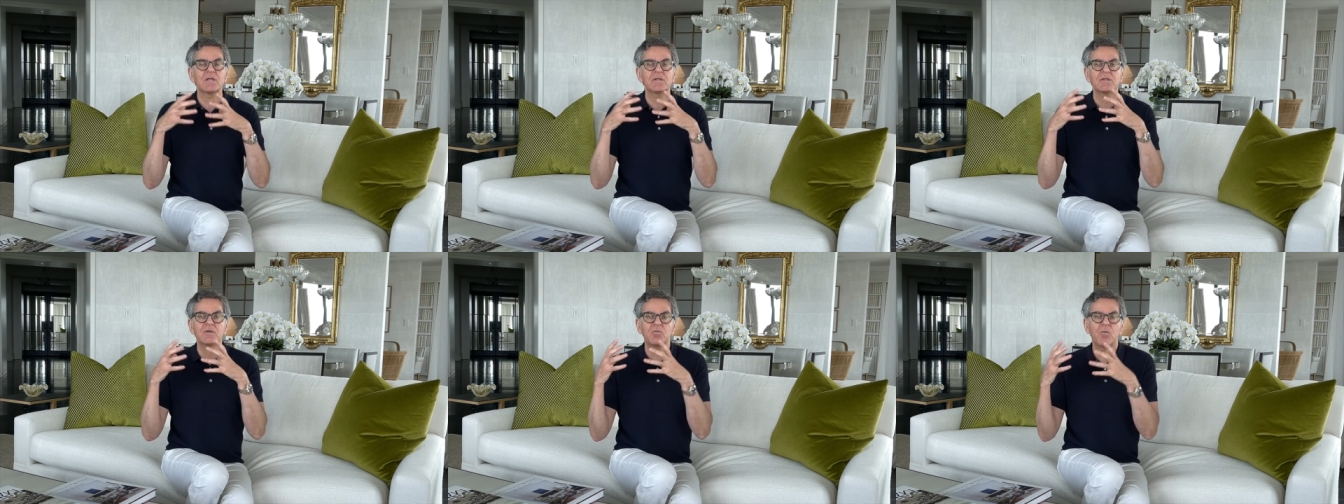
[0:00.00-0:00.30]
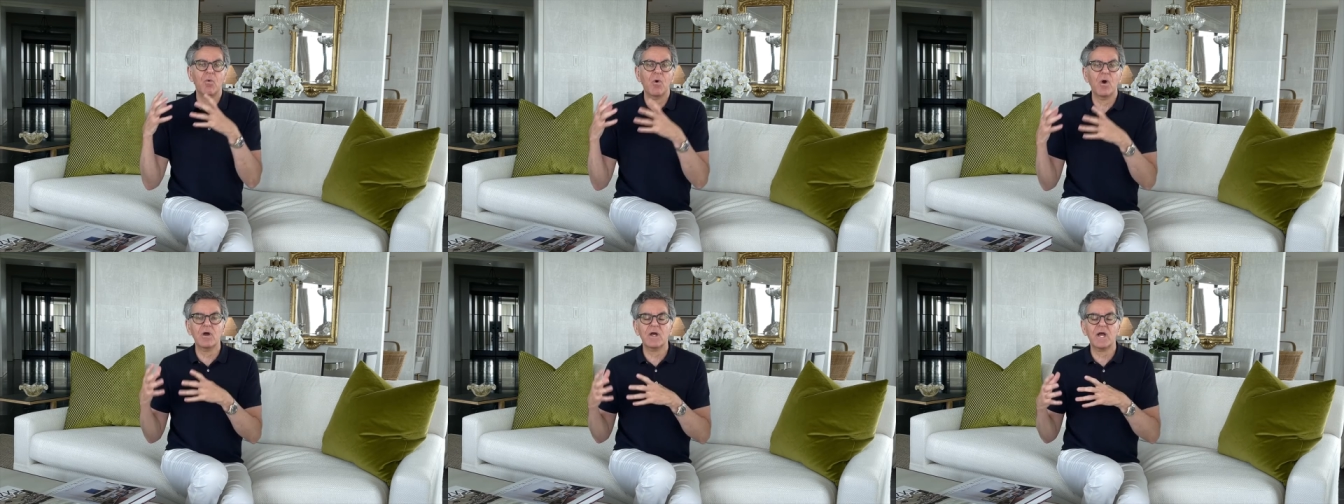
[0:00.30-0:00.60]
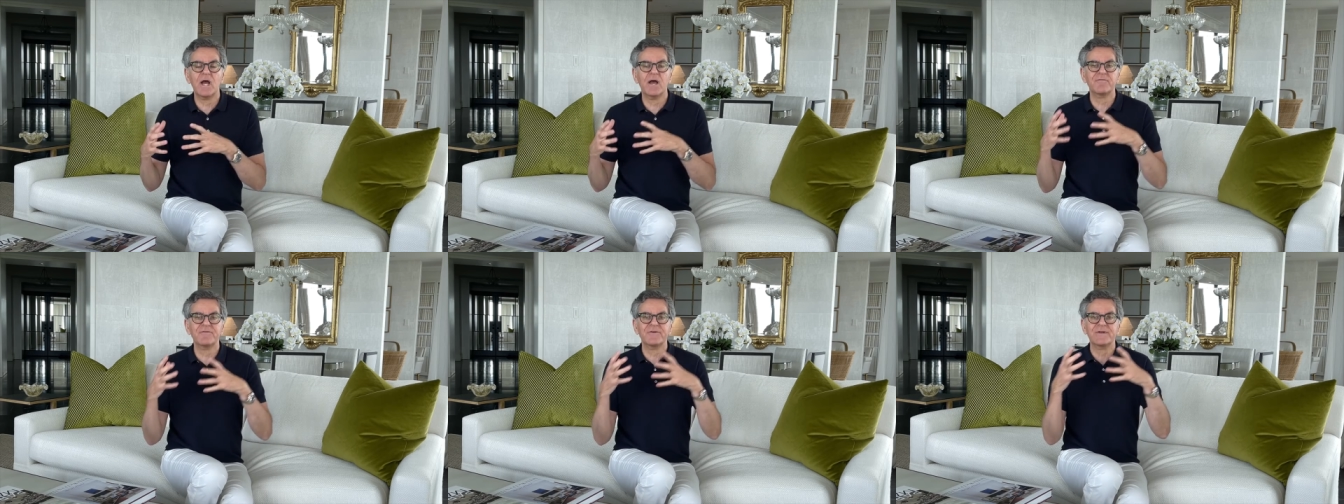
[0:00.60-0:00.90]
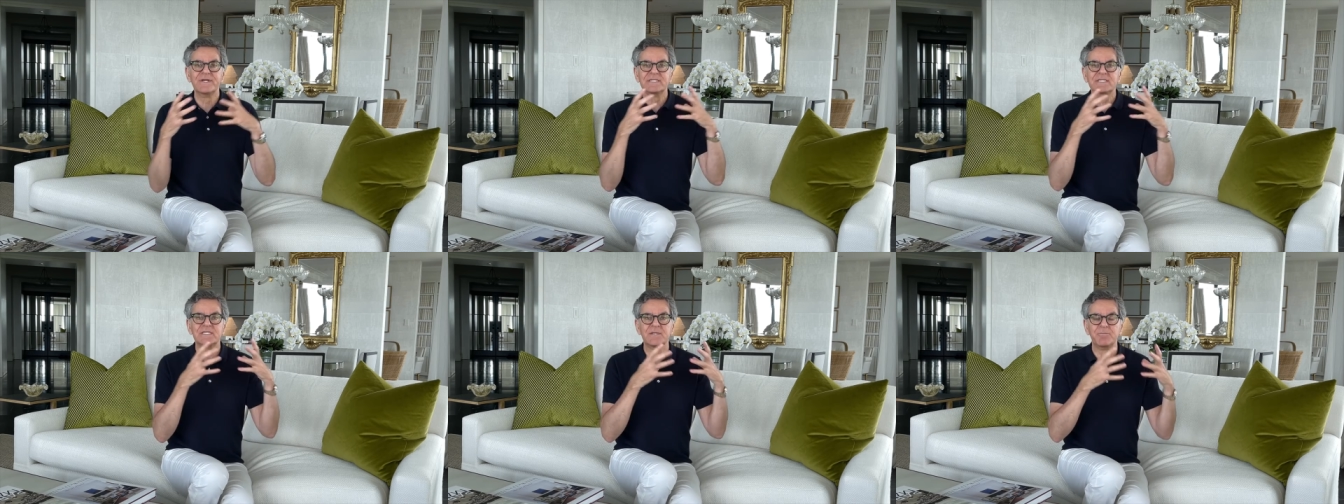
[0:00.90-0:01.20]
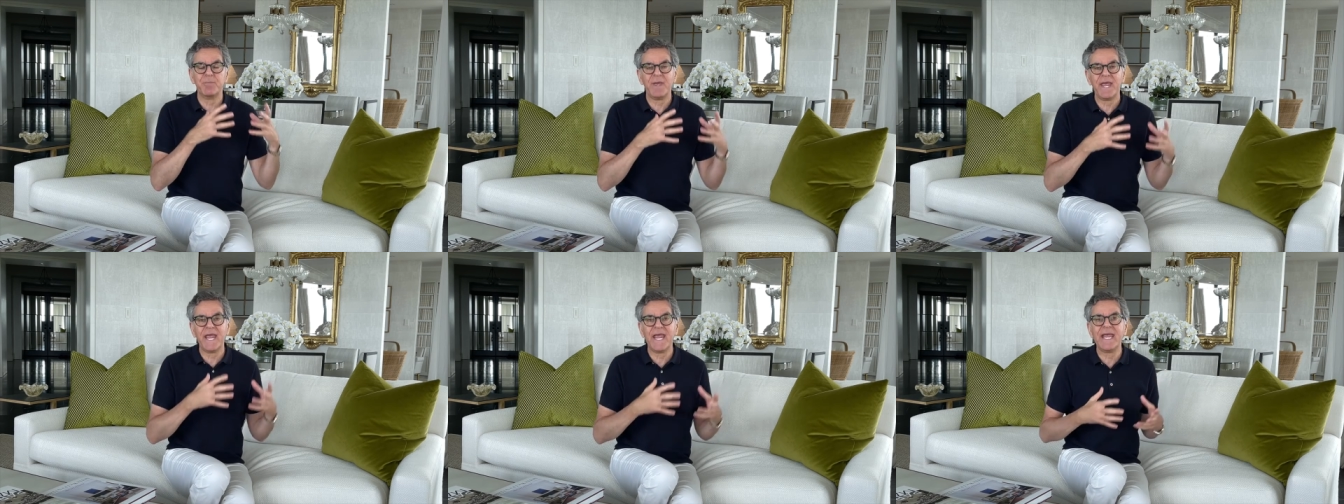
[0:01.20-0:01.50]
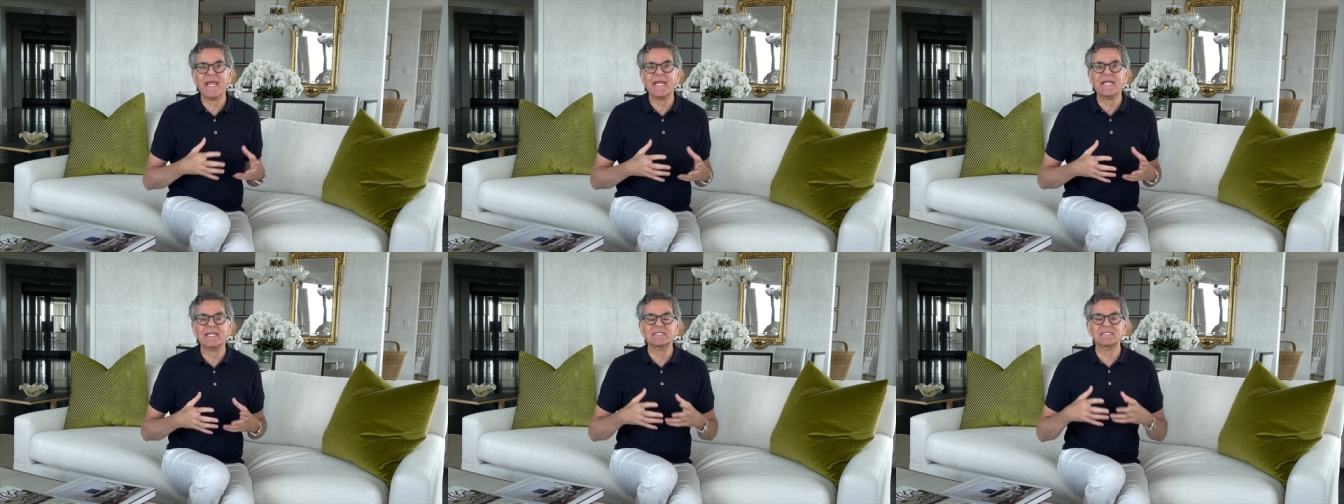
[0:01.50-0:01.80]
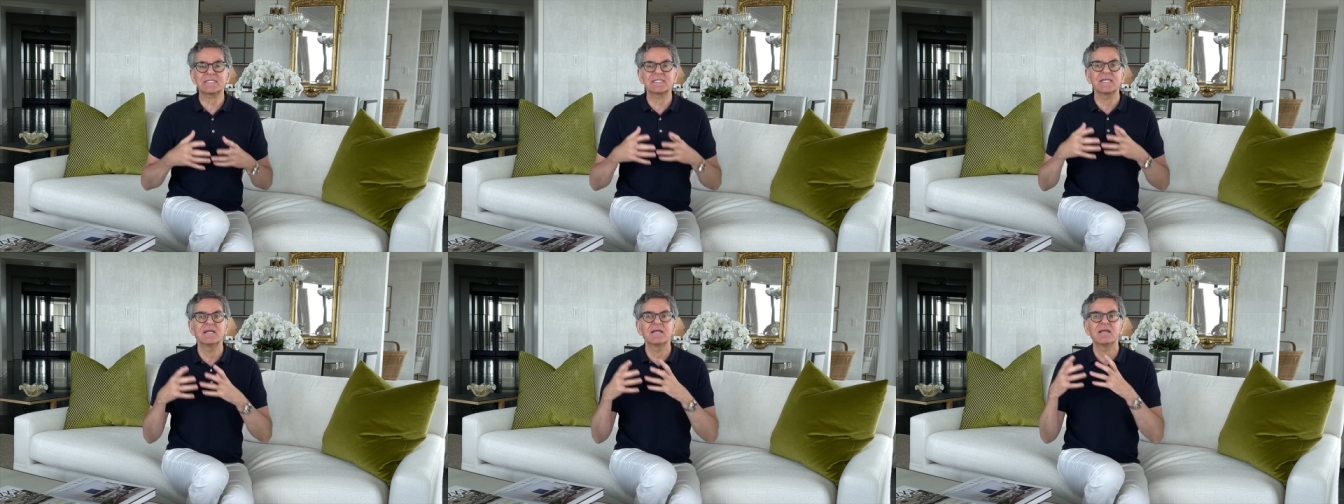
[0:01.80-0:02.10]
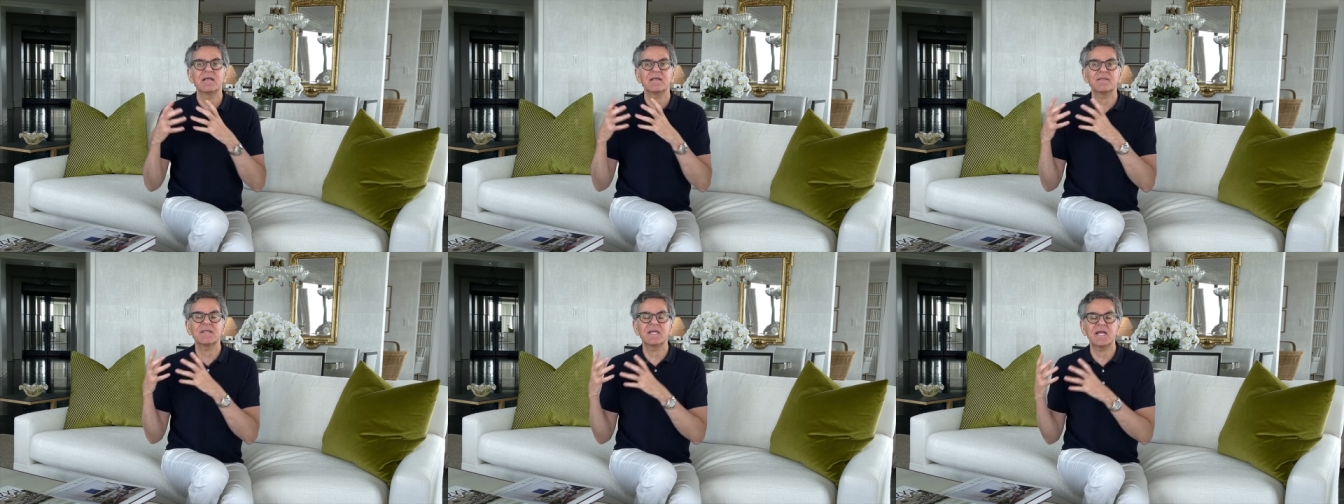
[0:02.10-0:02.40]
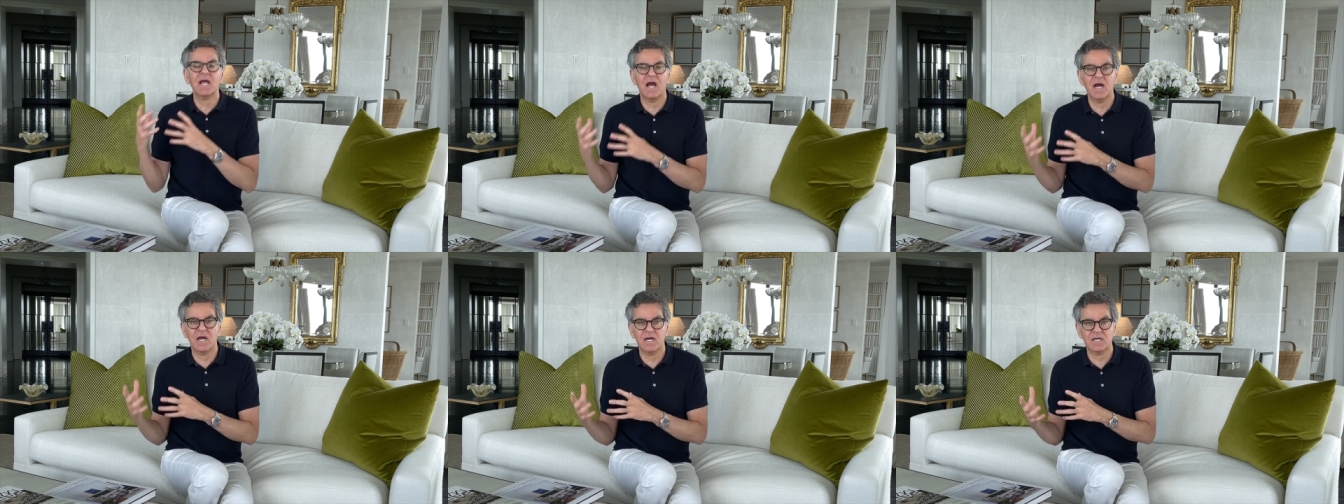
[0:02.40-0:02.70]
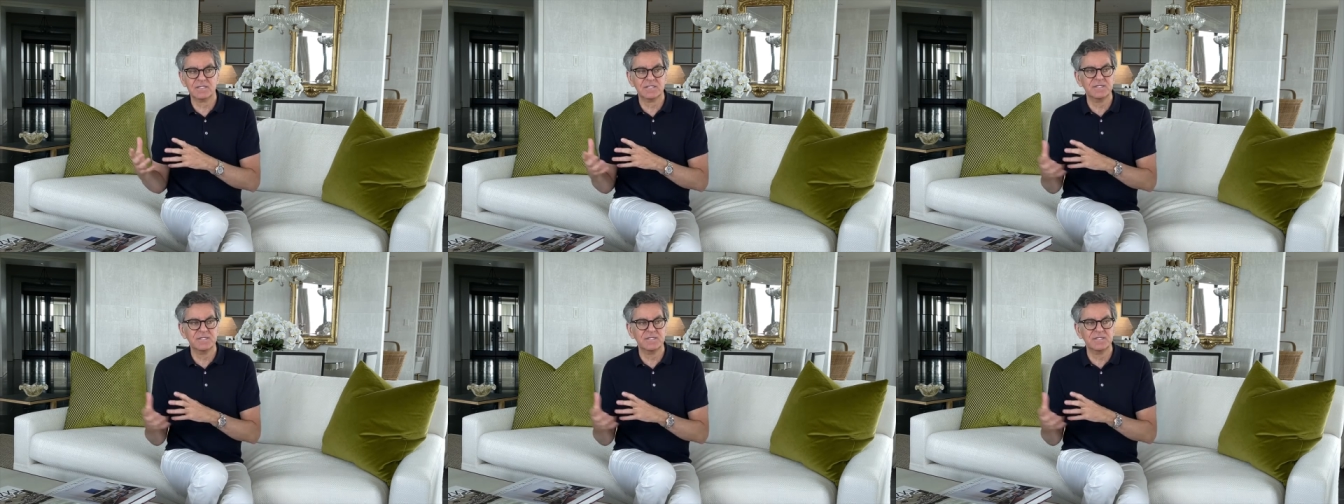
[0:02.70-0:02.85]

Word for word: the wall coverings, the paints, the art.